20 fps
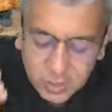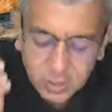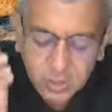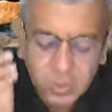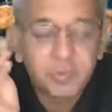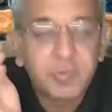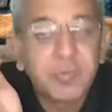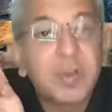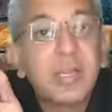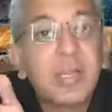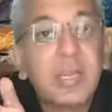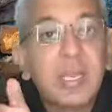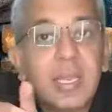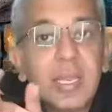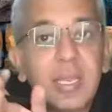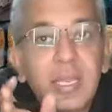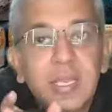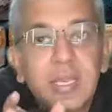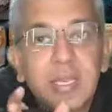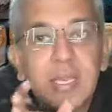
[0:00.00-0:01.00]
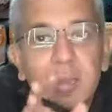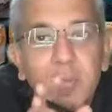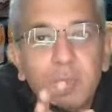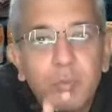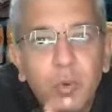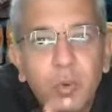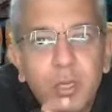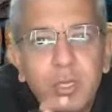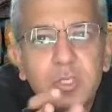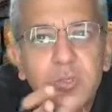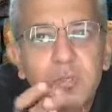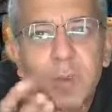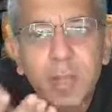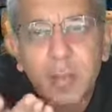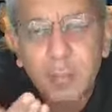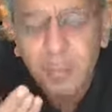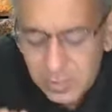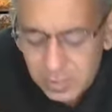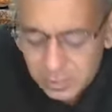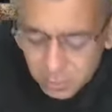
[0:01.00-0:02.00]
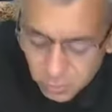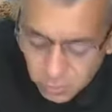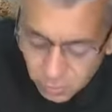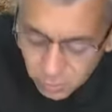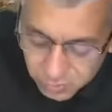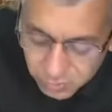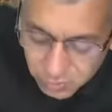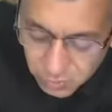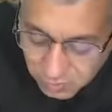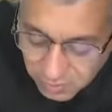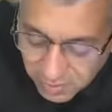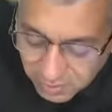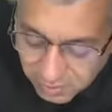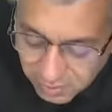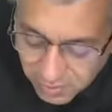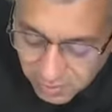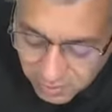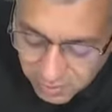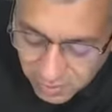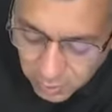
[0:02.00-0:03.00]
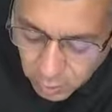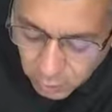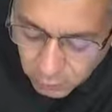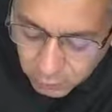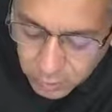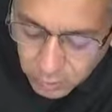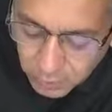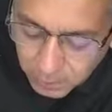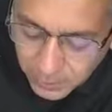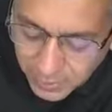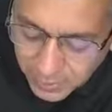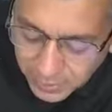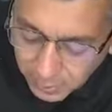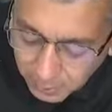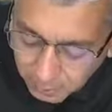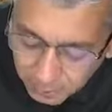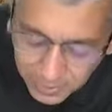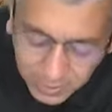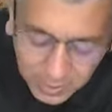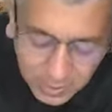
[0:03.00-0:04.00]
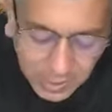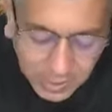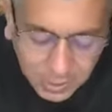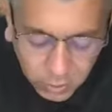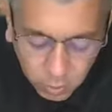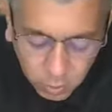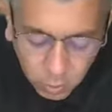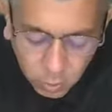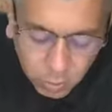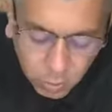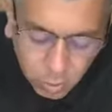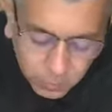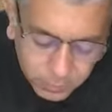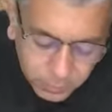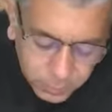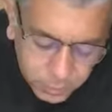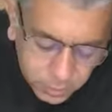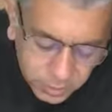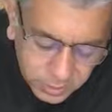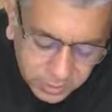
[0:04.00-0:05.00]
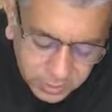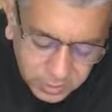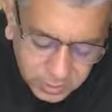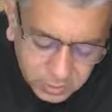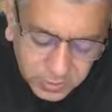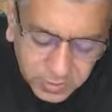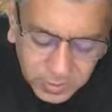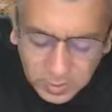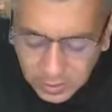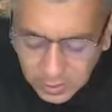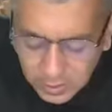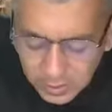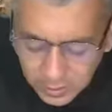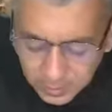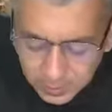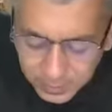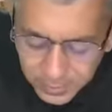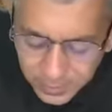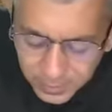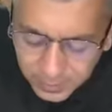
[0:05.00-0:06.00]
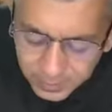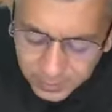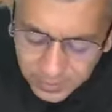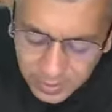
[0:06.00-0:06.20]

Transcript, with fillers: of retaining the employees by means of, so we have given an option, better pay and growth opportunities within the company.